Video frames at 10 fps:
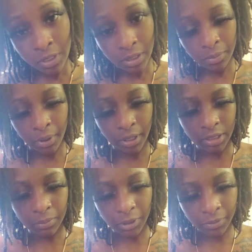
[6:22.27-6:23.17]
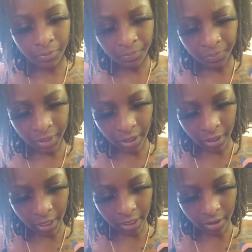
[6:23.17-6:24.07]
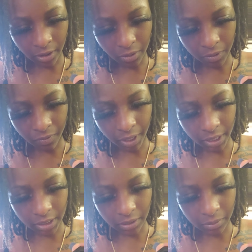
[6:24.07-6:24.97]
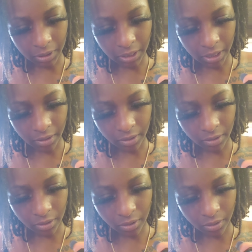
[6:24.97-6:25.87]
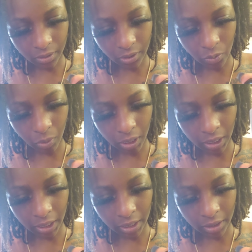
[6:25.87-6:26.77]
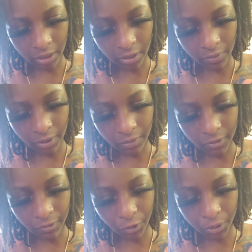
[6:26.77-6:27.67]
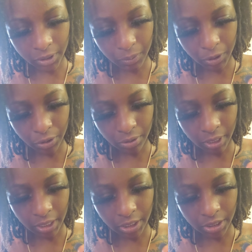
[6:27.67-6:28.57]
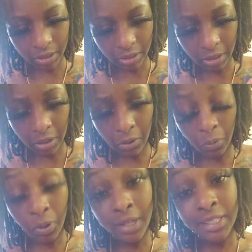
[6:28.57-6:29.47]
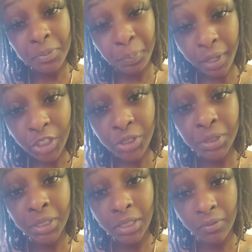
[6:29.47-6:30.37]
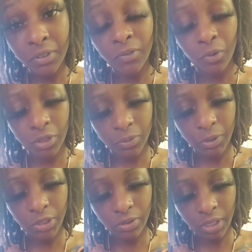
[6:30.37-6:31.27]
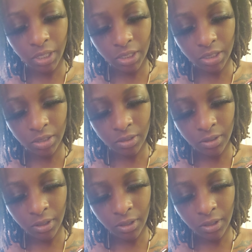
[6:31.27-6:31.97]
inbox me, and I can always find something that, you know, you may like, even if it's for a special occasion. Well, especially if it's for a special occasion.